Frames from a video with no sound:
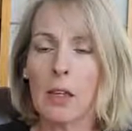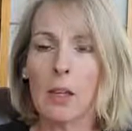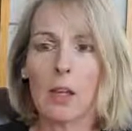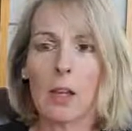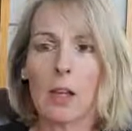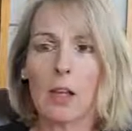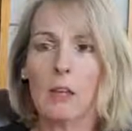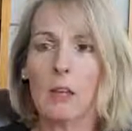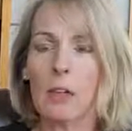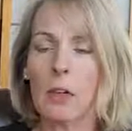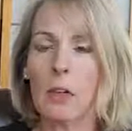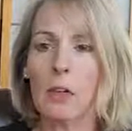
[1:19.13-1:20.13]
We lost
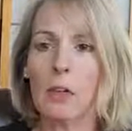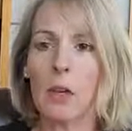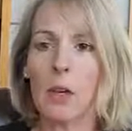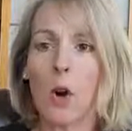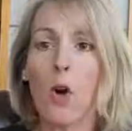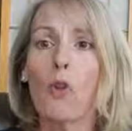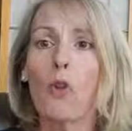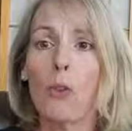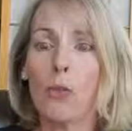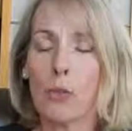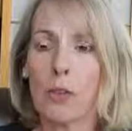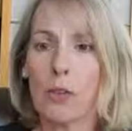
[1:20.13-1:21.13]
on um, over
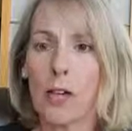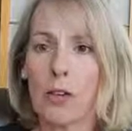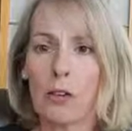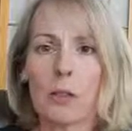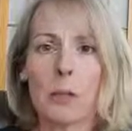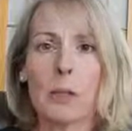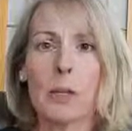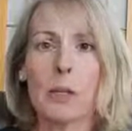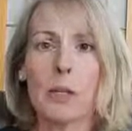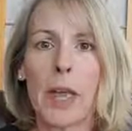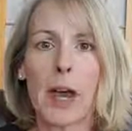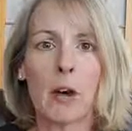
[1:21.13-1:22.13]
3,000 people
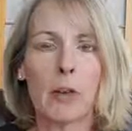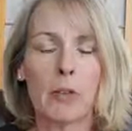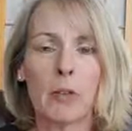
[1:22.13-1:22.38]
now,